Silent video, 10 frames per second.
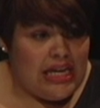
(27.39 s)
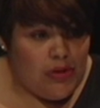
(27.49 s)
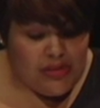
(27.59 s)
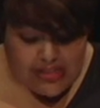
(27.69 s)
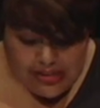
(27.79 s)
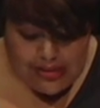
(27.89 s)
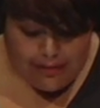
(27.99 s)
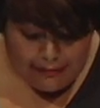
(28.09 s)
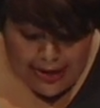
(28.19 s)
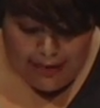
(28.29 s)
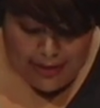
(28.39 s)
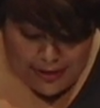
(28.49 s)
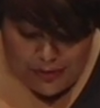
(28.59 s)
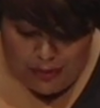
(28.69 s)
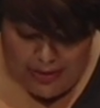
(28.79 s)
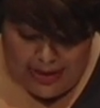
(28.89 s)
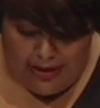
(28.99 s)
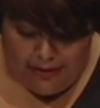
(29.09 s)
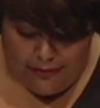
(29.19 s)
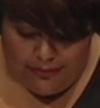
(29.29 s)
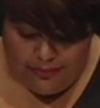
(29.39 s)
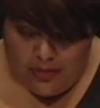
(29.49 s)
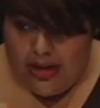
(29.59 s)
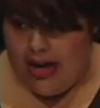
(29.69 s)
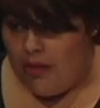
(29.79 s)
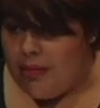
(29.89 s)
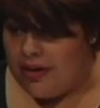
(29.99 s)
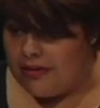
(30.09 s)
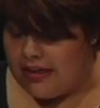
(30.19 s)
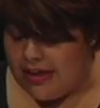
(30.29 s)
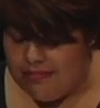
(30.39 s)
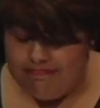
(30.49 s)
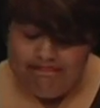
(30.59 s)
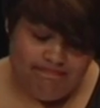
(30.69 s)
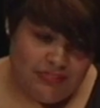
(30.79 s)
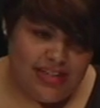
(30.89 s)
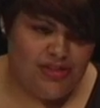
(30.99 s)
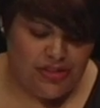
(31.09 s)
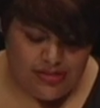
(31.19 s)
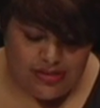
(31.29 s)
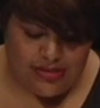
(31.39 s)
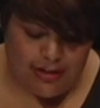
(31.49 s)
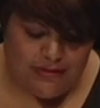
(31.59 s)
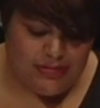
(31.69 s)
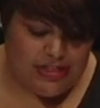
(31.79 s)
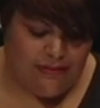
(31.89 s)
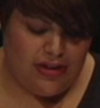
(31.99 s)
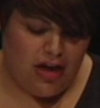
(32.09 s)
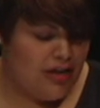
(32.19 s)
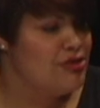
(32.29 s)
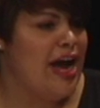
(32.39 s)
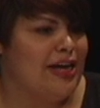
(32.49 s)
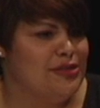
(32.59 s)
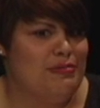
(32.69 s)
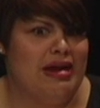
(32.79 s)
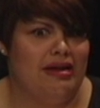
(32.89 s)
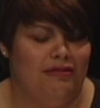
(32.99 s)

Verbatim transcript: It was the stuff nightmares were made of. Now, apparently, it's just the stuff MTV contracts are made